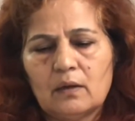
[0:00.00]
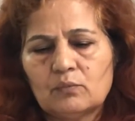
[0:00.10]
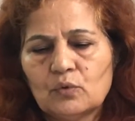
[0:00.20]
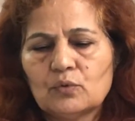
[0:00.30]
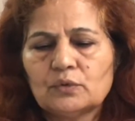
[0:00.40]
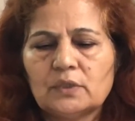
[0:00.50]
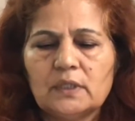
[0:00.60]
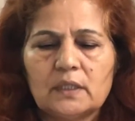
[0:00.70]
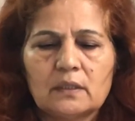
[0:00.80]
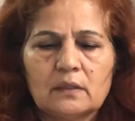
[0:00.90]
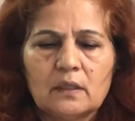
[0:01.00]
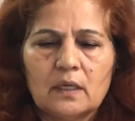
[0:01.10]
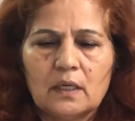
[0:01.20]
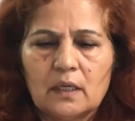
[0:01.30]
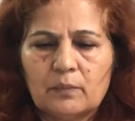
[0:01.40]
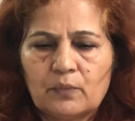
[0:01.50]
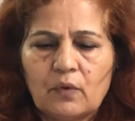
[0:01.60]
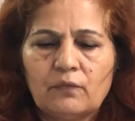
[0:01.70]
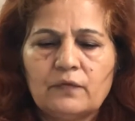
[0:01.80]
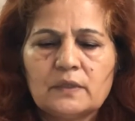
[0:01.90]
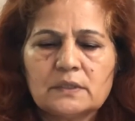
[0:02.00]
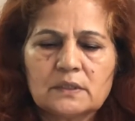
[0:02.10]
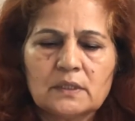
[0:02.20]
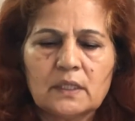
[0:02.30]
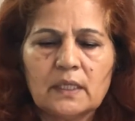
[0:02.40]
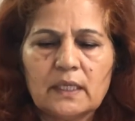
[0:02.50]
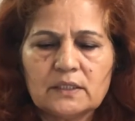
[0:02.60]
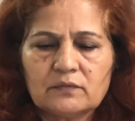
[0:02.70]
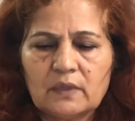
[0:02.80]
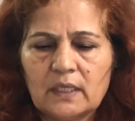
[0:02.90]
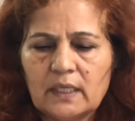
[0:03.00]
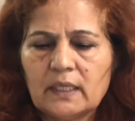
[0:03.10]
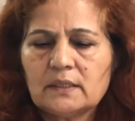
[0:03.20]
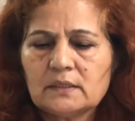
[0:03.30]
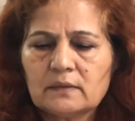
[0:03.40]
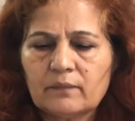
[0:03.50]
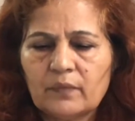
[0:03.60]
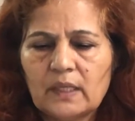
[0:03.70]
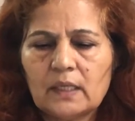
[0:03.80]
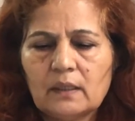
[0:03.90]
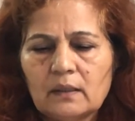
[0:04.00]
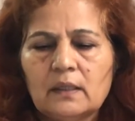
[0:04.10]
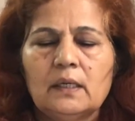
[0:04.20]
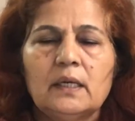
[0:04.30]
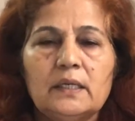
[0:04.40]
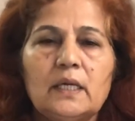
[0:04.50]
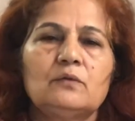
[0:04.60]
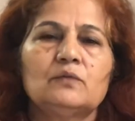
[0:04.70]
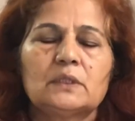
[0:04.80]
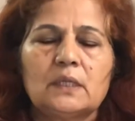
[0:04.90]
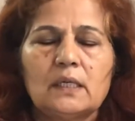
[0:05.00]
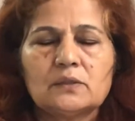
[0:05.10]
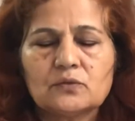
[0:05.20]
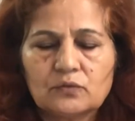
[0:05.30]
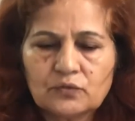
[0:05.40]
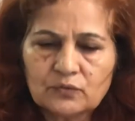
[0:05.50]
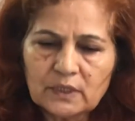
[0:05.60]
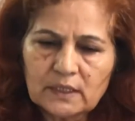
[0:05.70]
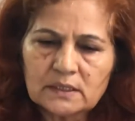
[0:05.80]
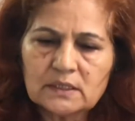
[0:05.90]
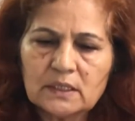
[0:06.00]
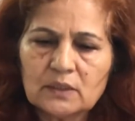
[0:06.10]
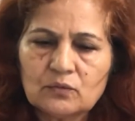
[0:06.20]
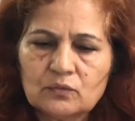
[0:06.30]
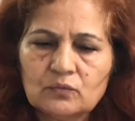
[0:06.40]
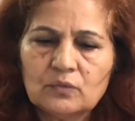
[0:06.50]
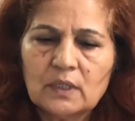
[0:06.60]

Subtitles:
both their profits as well as their net worth also. So there is need to,